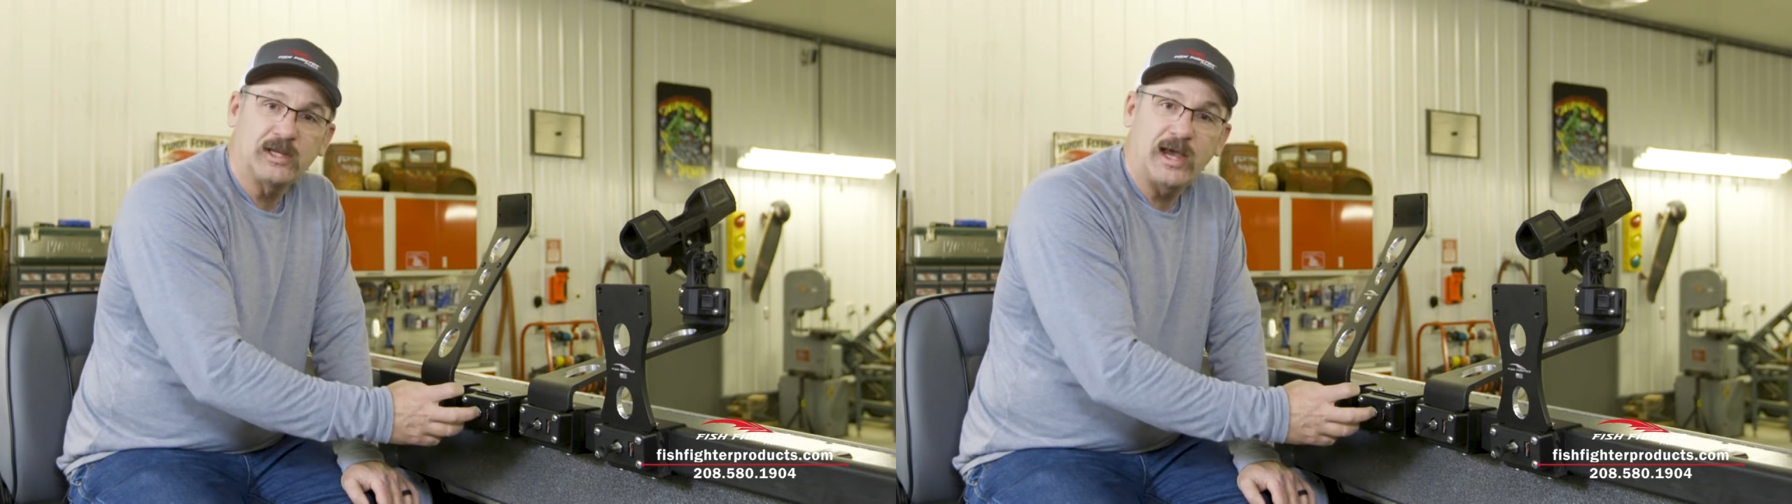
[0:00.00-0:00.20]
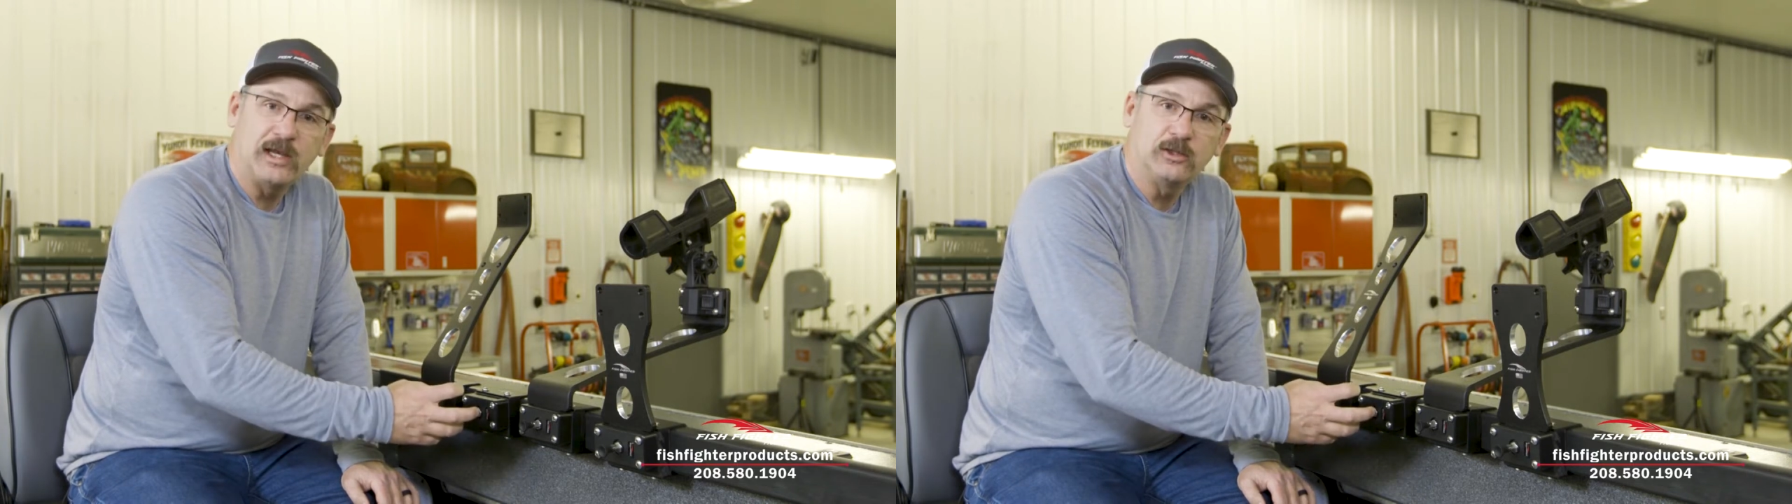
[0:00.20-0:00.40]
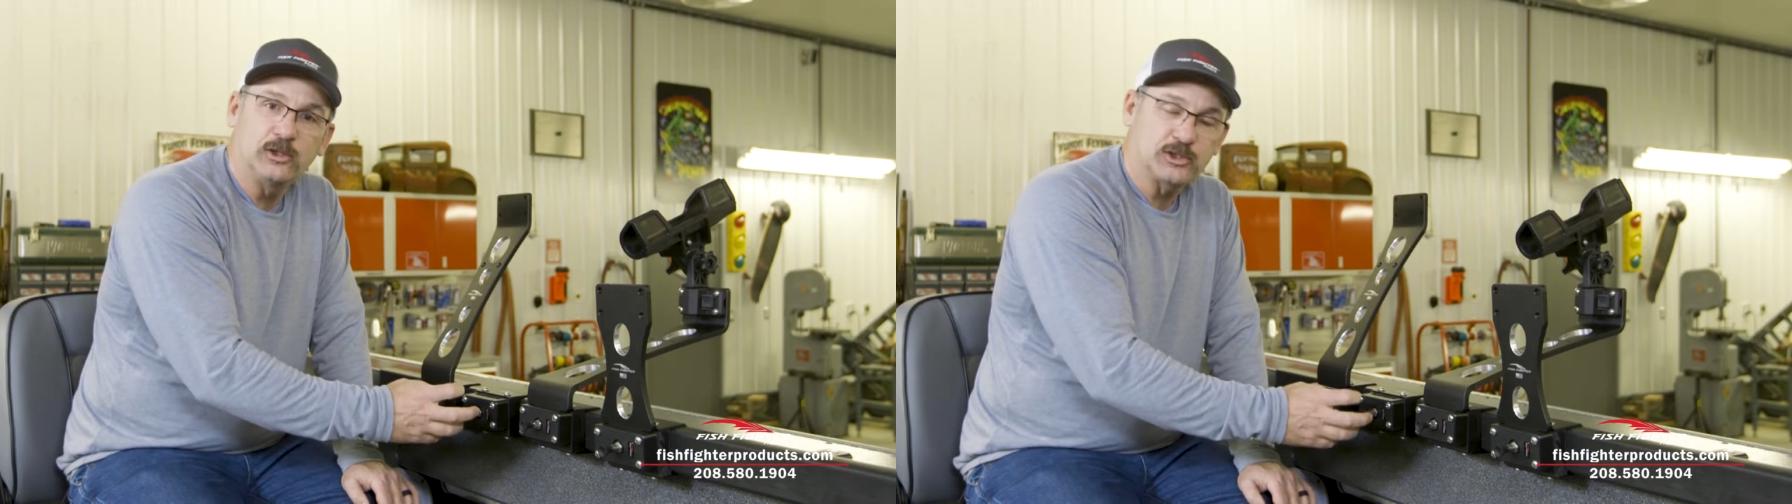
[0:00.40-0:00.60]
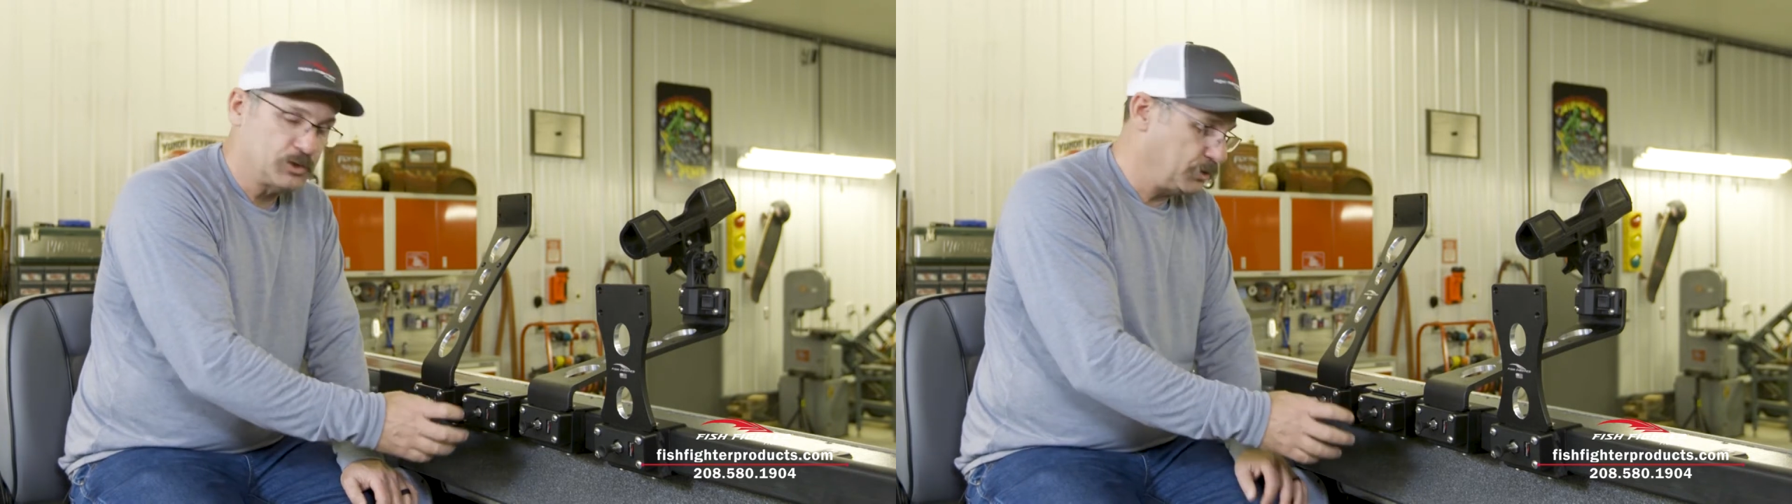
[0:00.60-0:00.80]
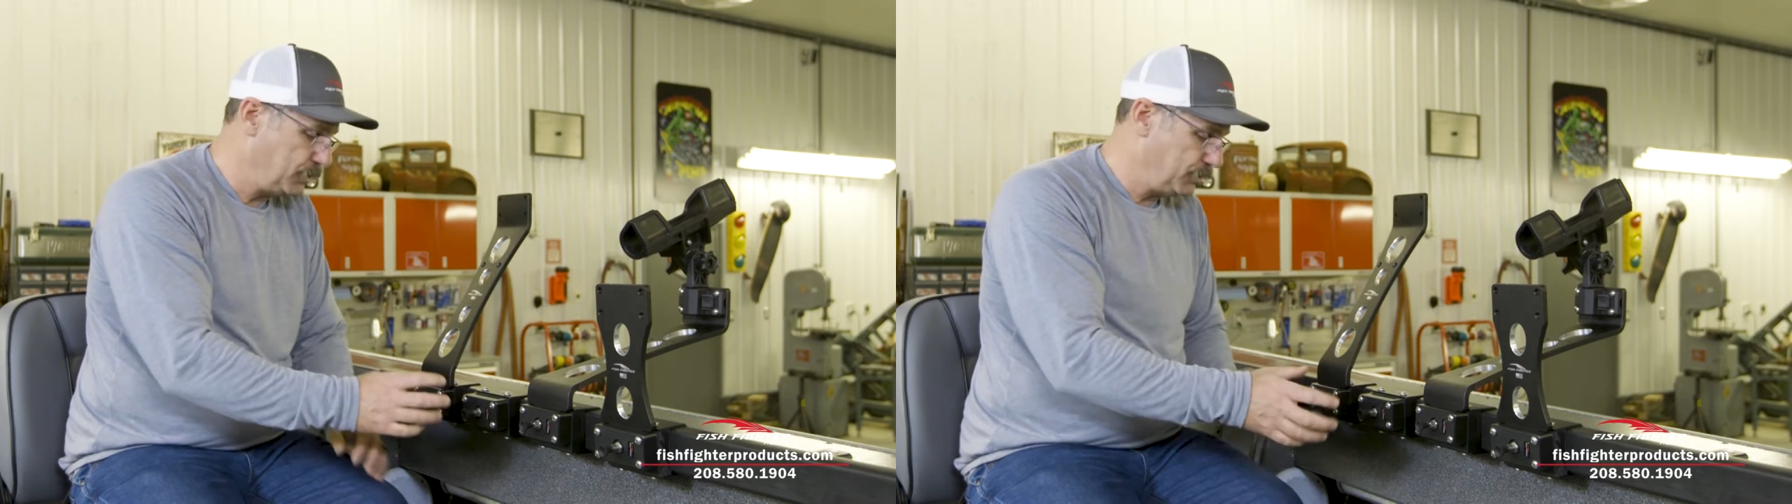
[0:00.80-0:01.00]
tighten the
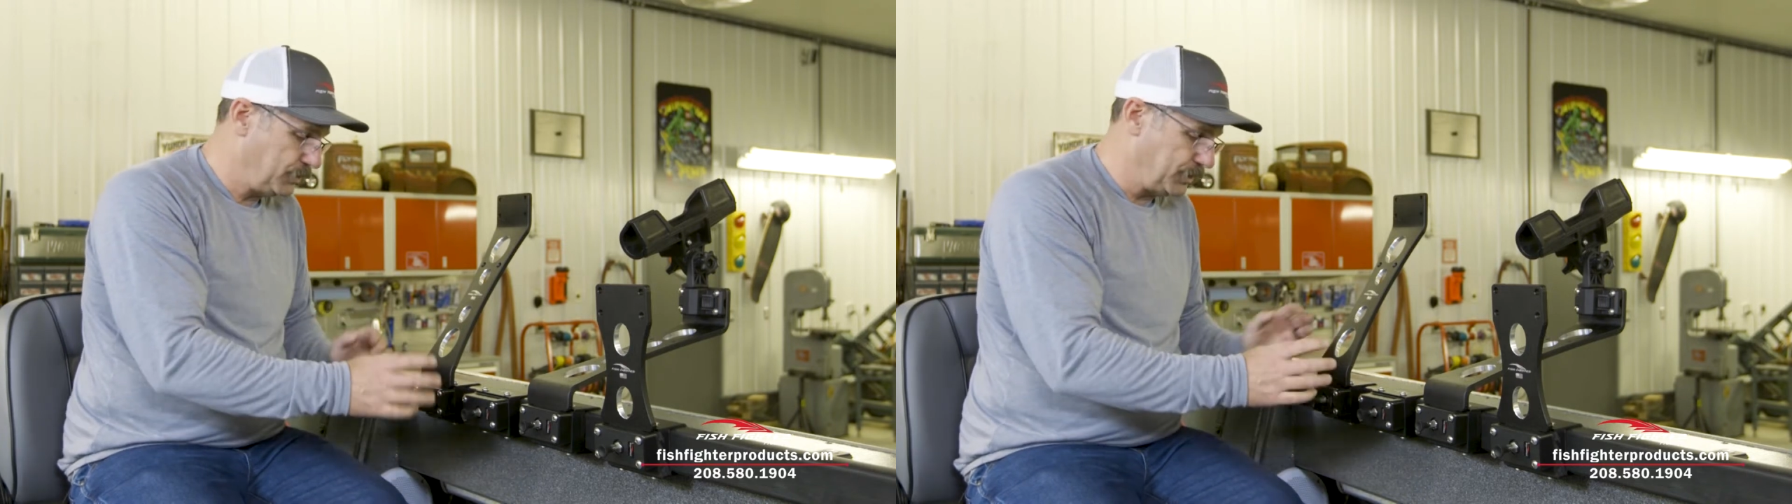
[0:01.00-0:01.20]
screw